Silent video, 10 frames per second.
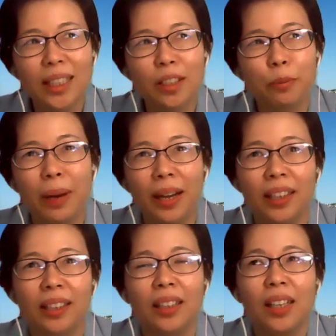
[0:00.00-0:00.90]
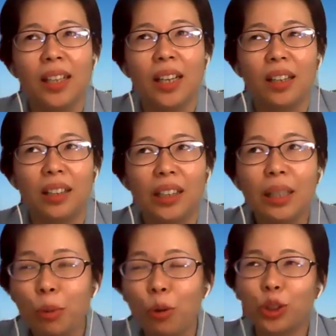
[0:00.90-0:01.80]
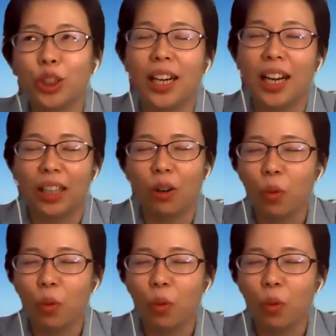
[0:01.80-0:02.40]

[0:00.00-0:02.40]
is my emotion like?